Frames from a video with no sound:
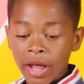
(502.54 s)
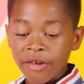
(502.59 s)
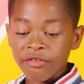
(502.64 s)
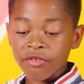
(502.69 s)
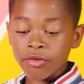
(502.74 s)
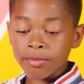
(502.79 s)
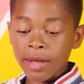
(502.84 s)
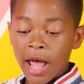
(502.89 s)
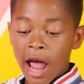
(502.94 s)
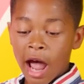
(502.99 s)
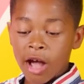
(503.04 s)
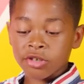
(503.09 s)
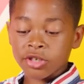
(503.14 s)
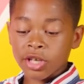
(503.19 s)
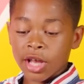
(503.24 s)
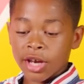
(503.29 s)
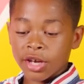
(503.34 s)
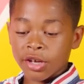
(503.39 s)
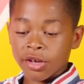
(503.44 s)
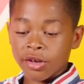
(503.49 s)
Like, from the
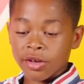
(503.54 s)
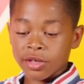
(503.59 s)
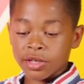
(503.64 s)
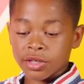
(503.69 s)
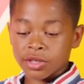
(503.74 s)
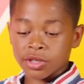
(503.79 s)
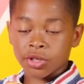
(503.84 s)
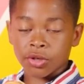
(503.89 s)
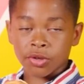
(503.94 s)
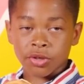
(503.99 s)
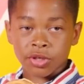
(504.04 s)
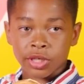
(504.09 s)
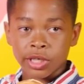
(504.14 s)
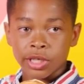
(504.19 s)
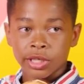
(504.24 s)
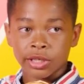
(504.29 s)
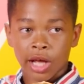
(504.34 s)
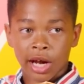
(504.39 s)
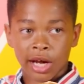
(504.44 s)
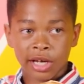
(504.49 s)
outside, you can still
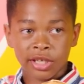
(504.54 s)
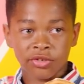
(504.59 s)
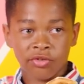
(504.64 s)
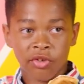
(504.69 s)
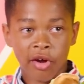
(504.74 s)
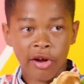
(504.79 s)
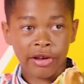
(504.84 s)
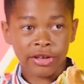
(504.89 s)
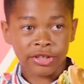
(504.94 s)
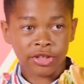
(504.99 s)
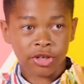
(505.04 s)
see that it's very